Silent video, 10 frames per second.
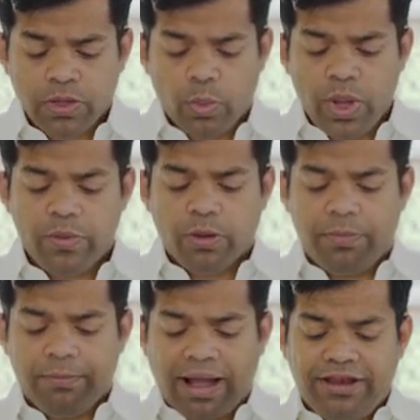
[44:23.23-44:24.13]
we will
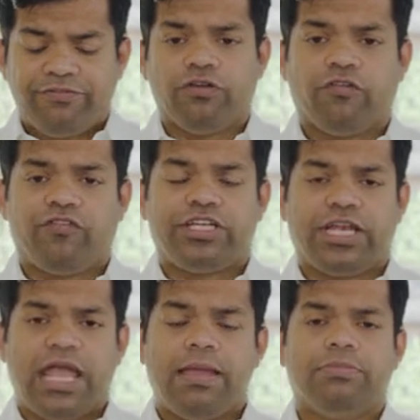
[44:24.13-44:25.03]
be mindful of it
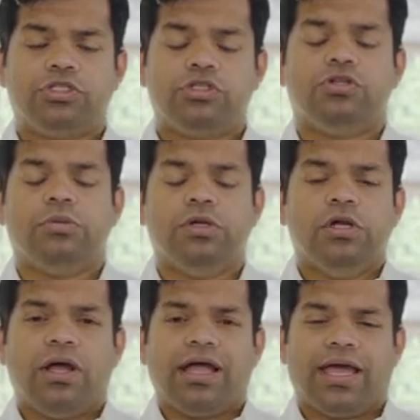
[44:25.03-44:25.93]
and able to do
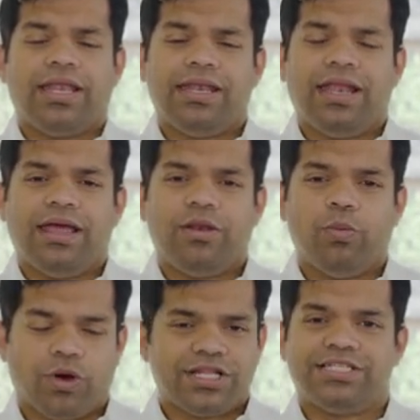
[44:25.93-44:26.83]
and and
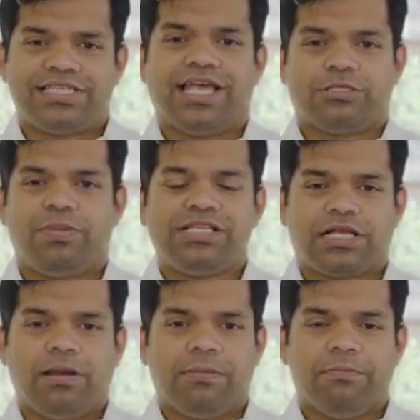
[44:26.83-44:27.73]
what it says.
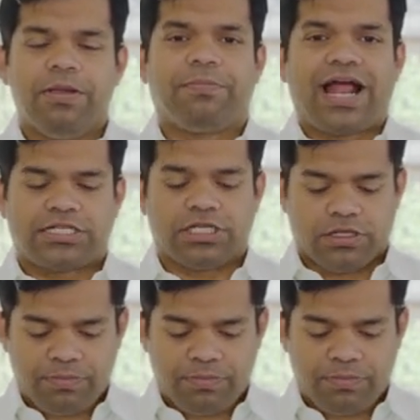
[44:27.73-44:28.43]
Basically, be practical.